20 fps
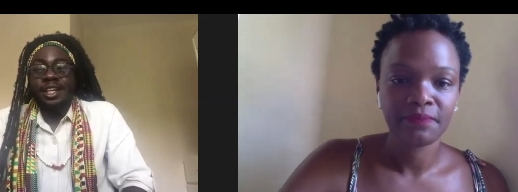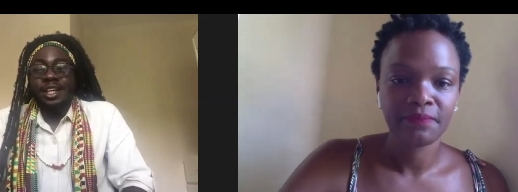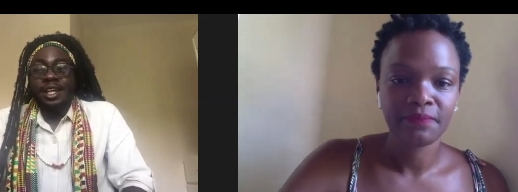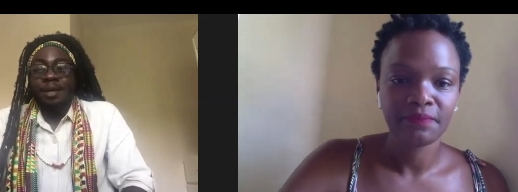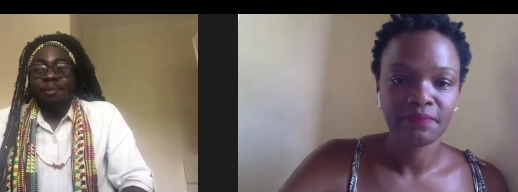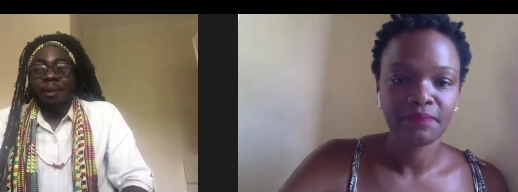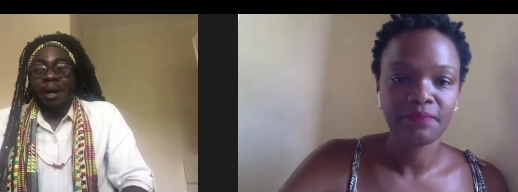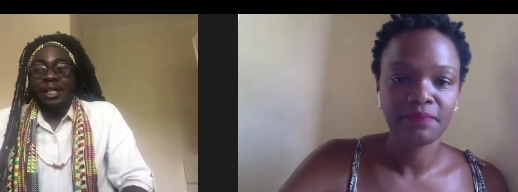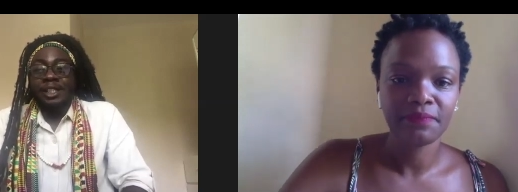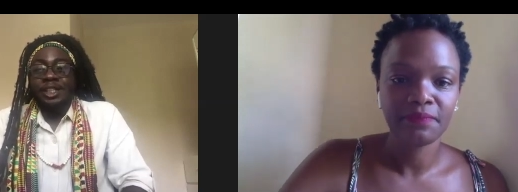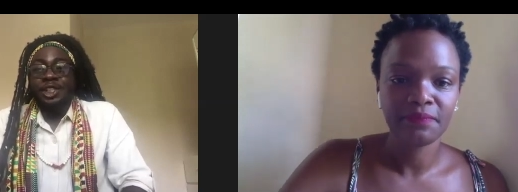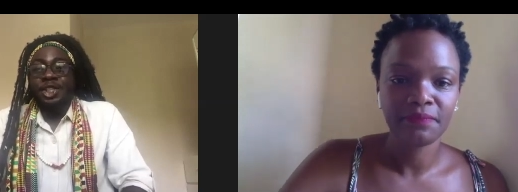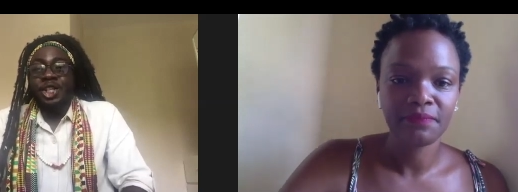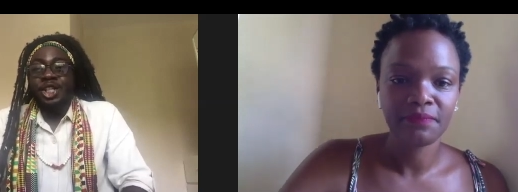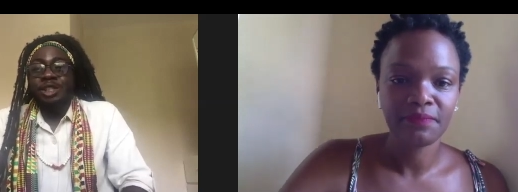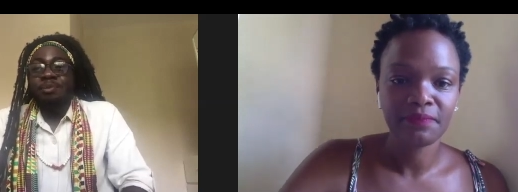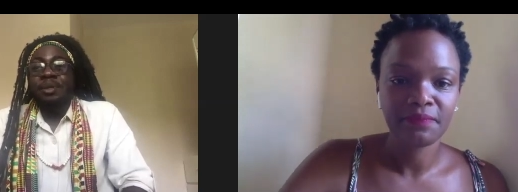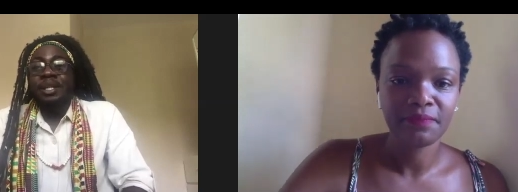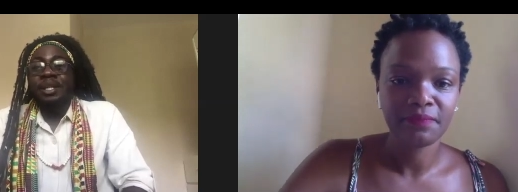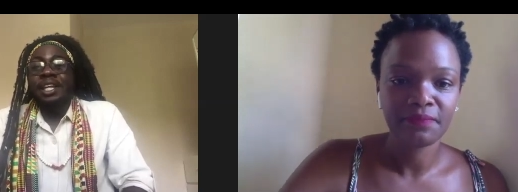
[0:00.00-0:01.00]
Speaker 1: eh, imagine mm-hmm.
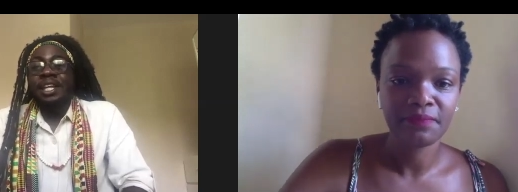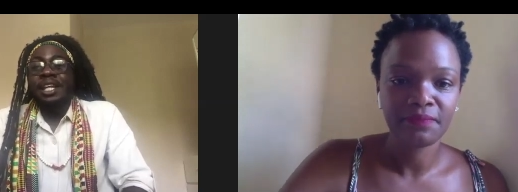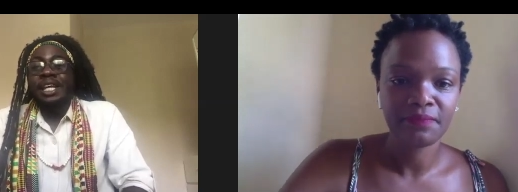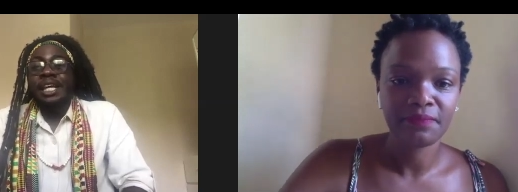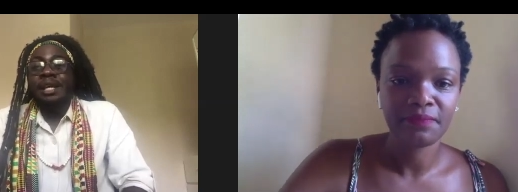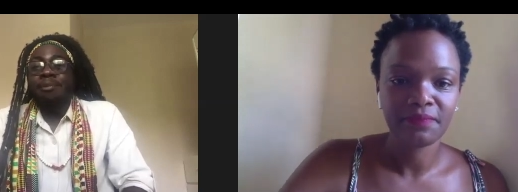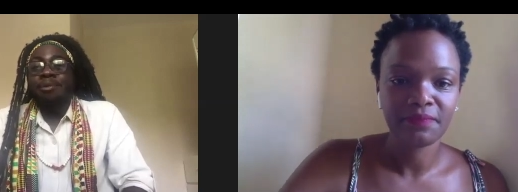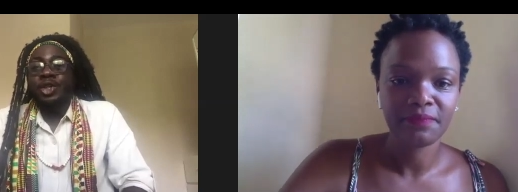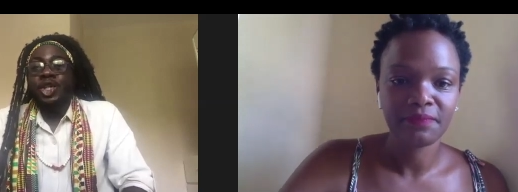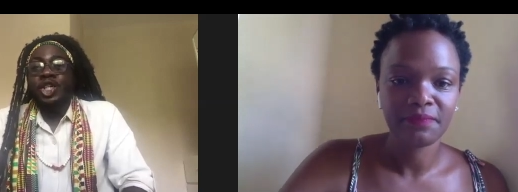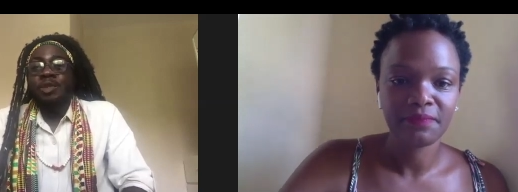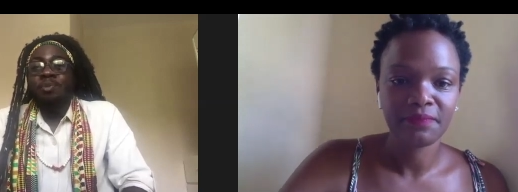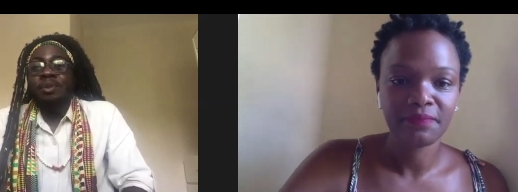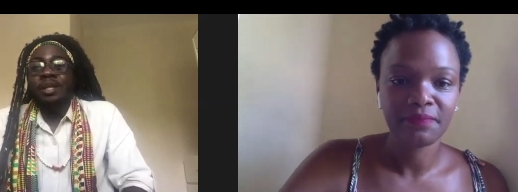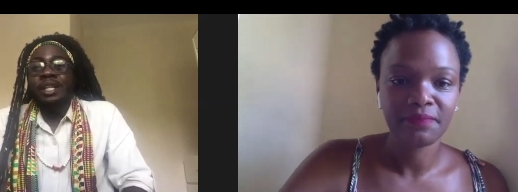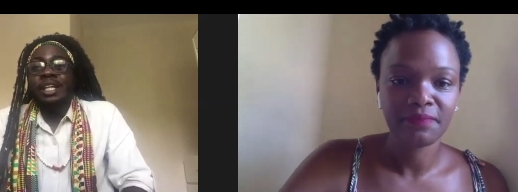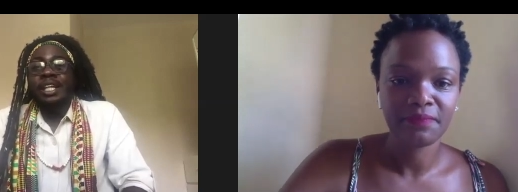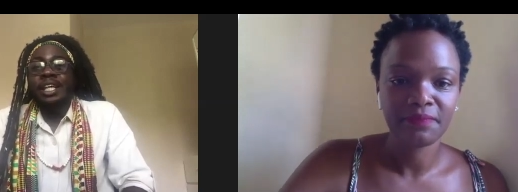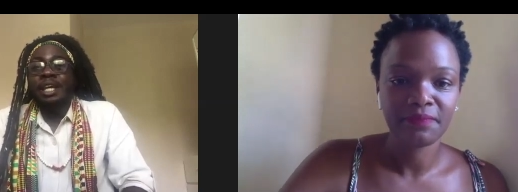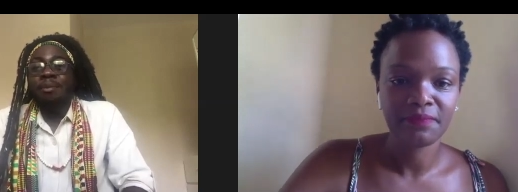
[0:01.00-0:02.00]
just just my
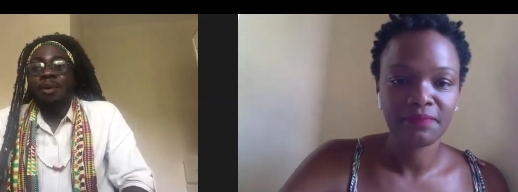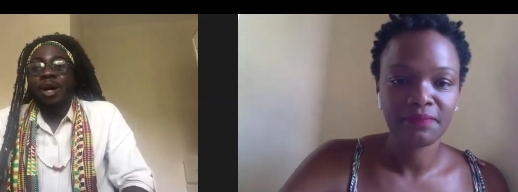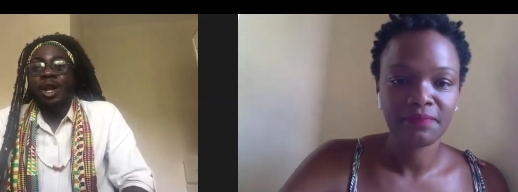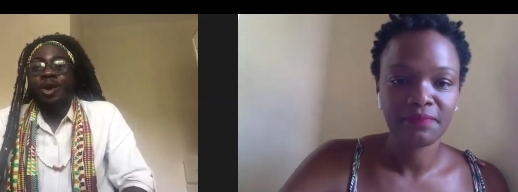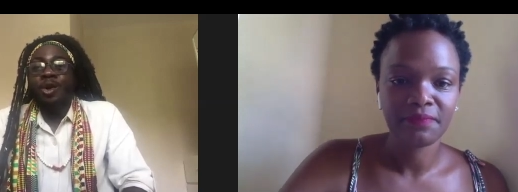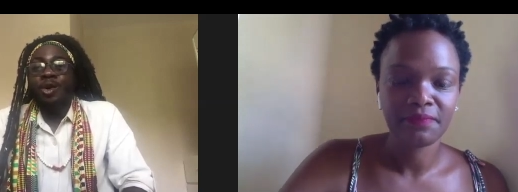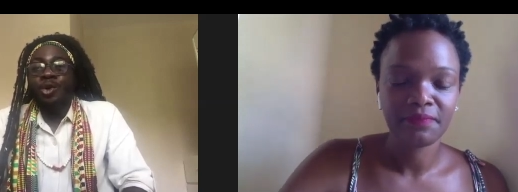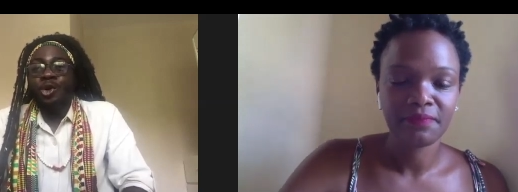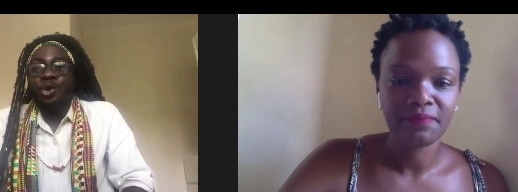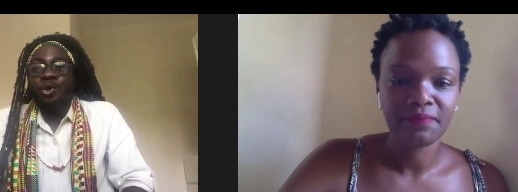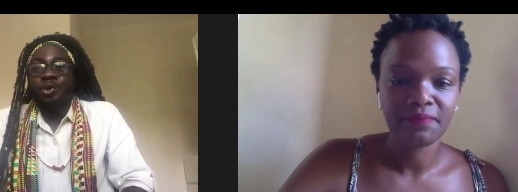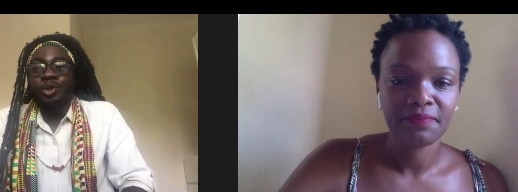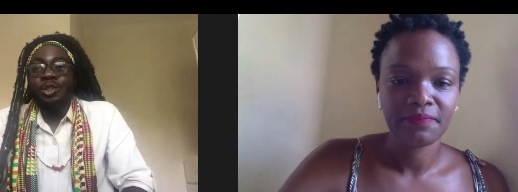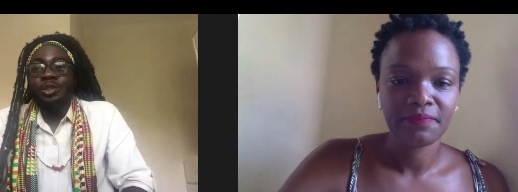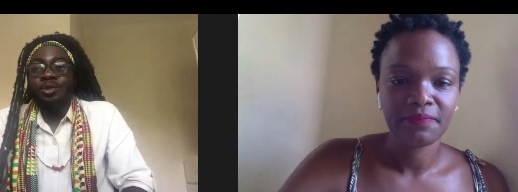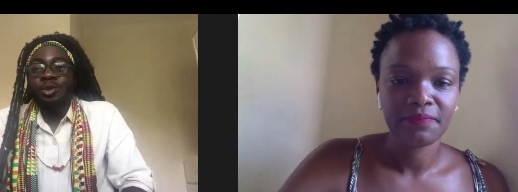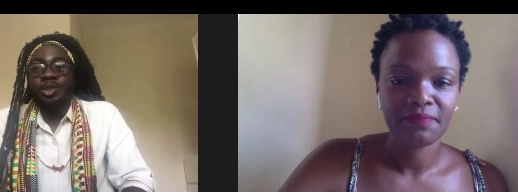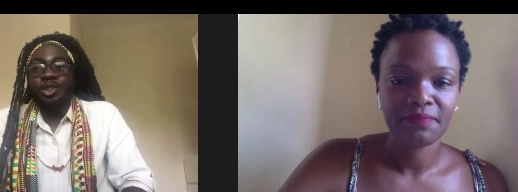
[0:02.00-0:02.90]
name alone would,